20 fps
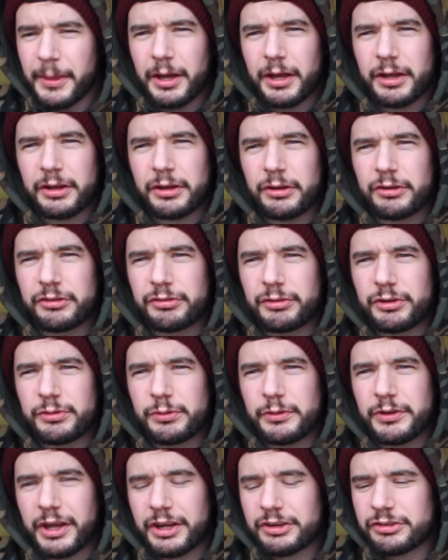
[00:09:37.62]
That goes through
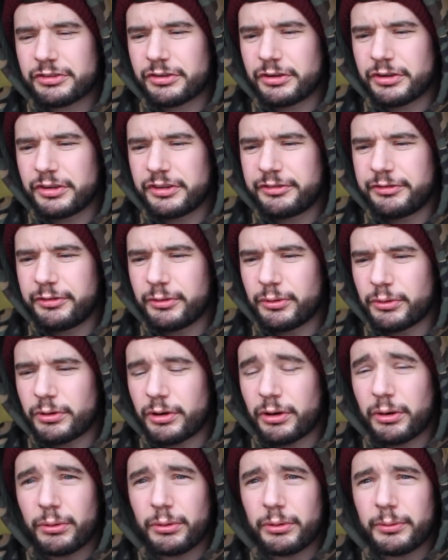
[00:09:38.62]
to a Nash size 4
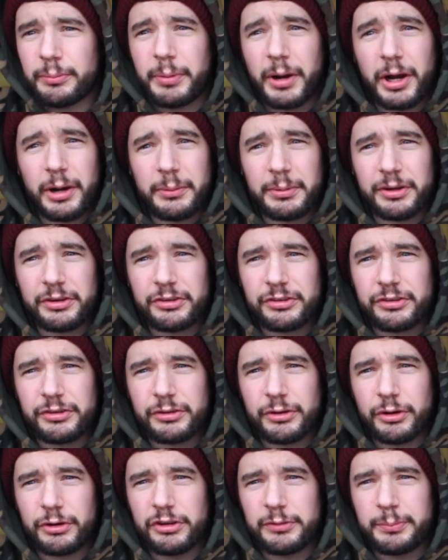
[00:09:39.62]
claw barbless.
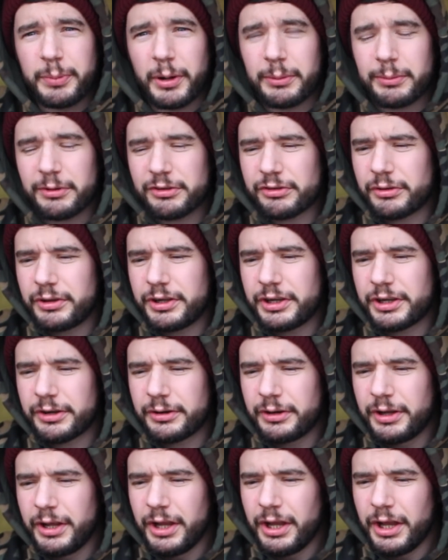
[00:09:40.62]
You've got to use barbless on
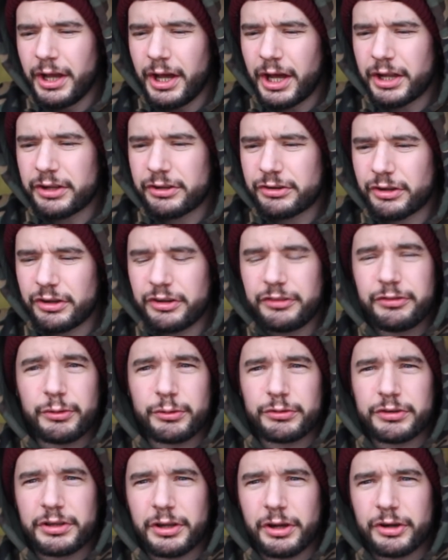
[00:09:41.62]
here, and size
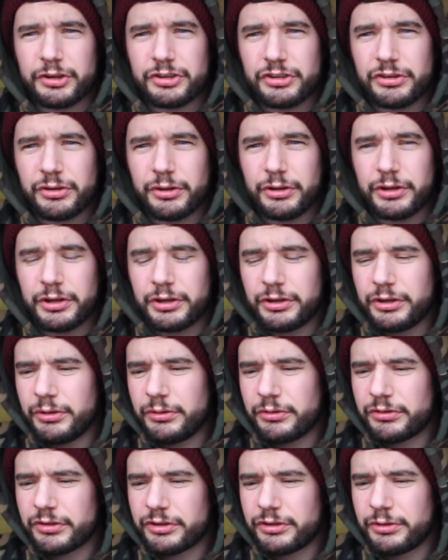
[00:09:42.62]
4 is the largest hook you can
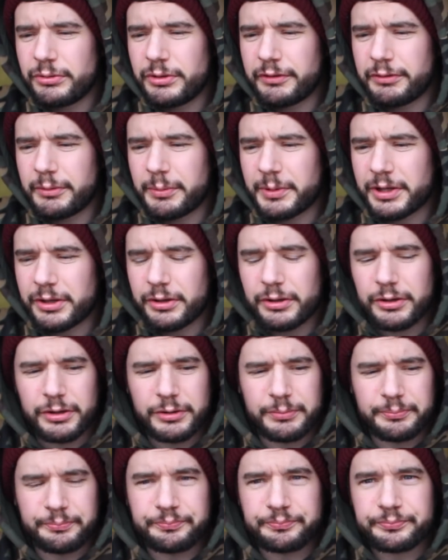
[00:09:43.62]
use. I do love a big hook.